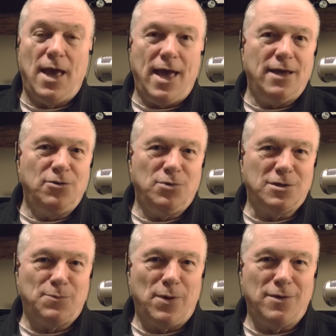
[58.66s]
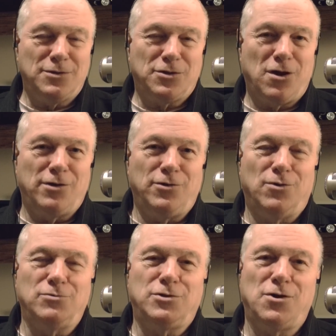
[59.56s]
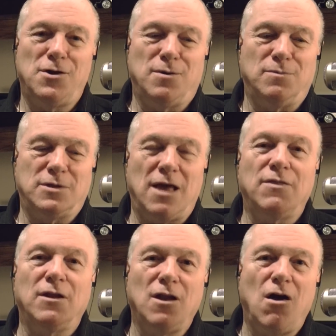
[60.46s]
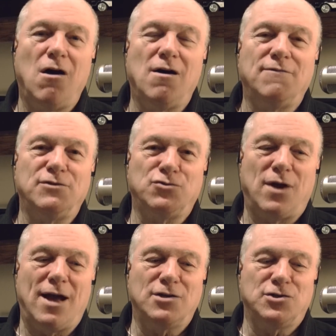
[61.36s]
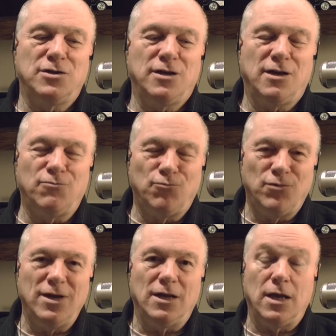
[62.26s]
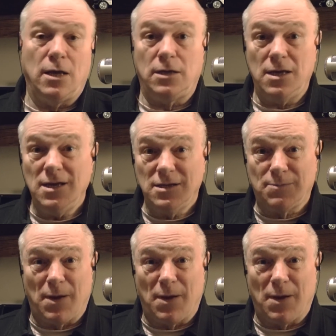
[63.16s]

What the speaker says: and to experience it on your own terms. And the law of attraction can really, and is,